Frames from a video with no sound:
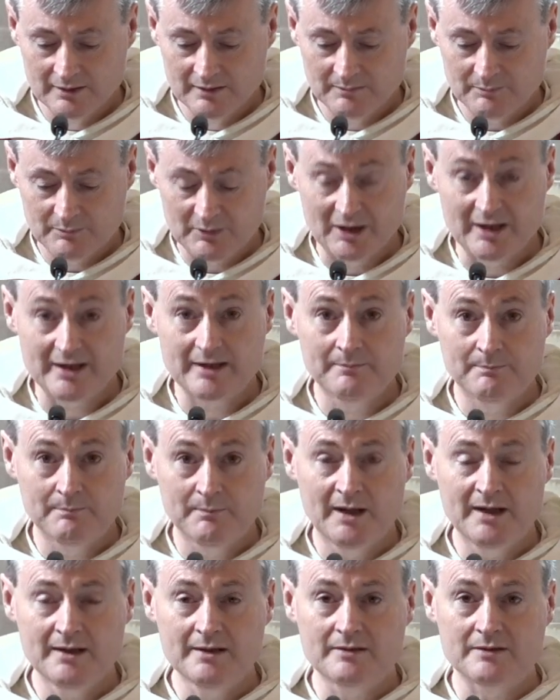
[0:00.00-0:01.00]
brilliant
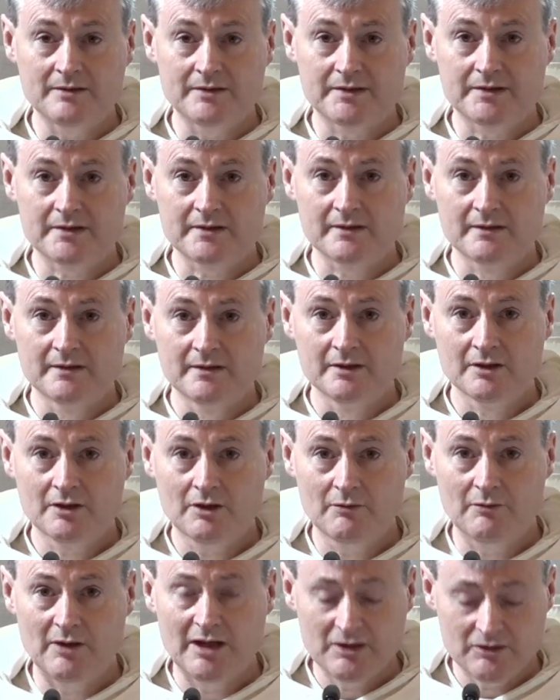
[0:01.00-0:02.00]
minds,
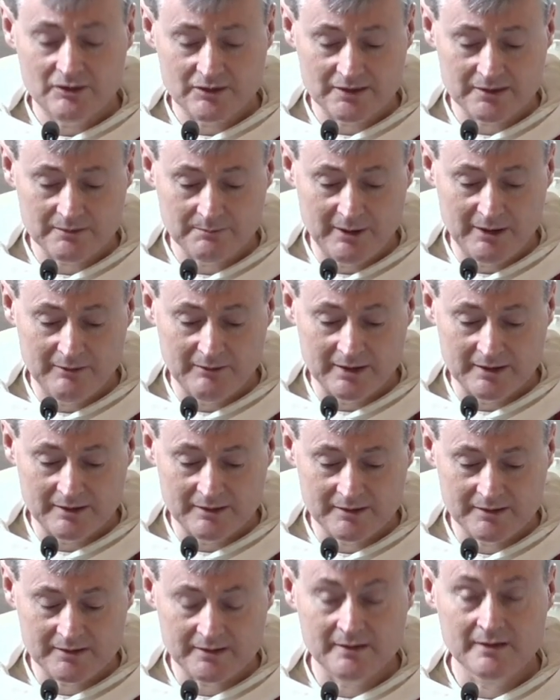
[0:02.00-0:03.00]
courageous
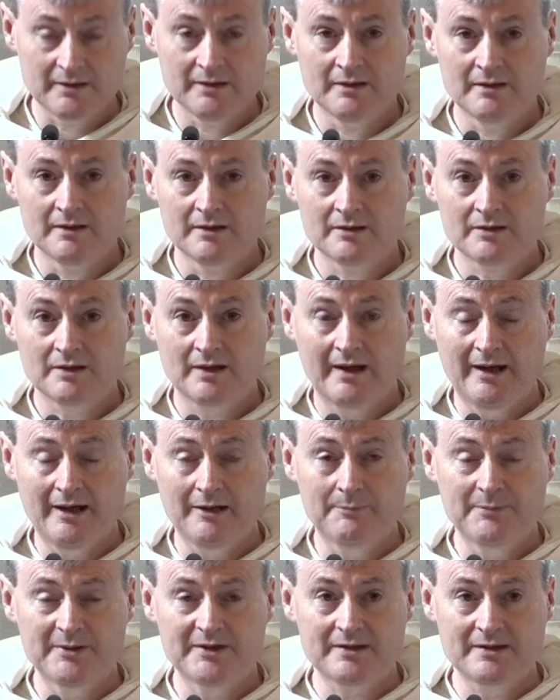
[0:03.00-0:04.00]
spirits to
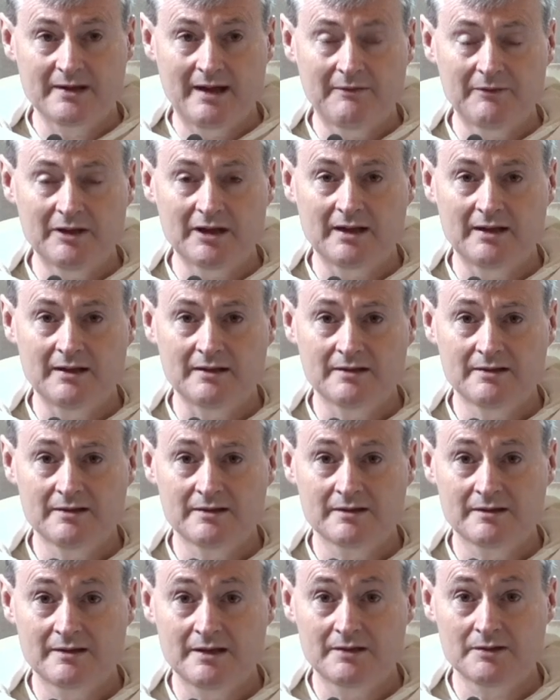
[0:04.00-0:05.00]
help us navigate
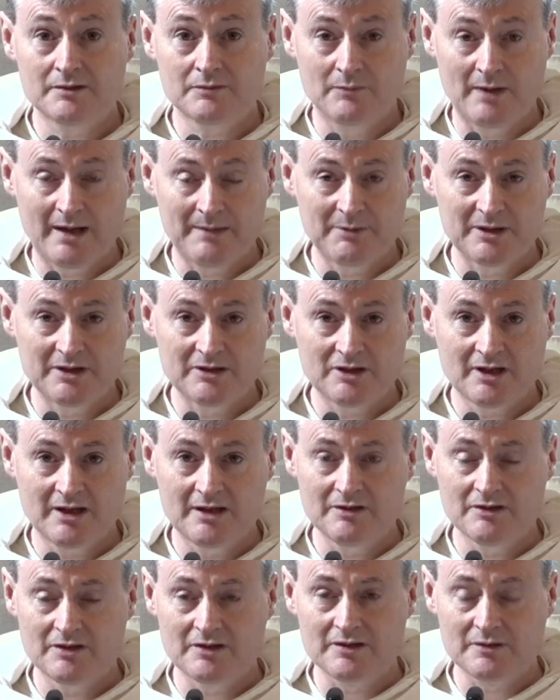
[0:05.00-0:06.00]
these rapid
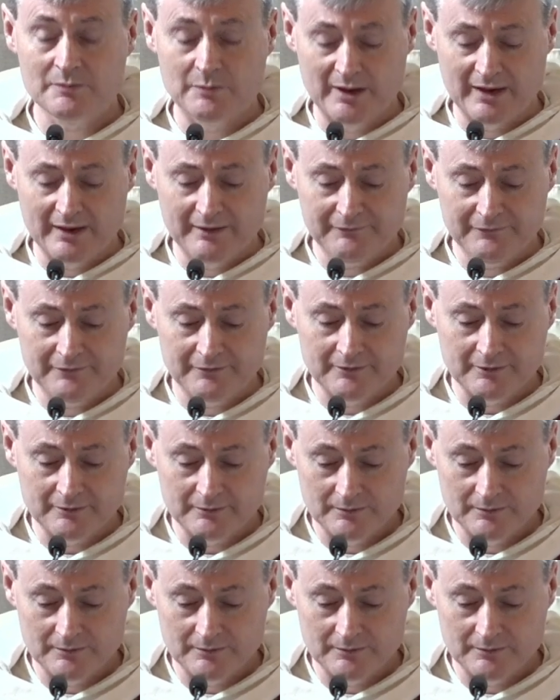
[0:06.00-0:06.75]
changes we live through.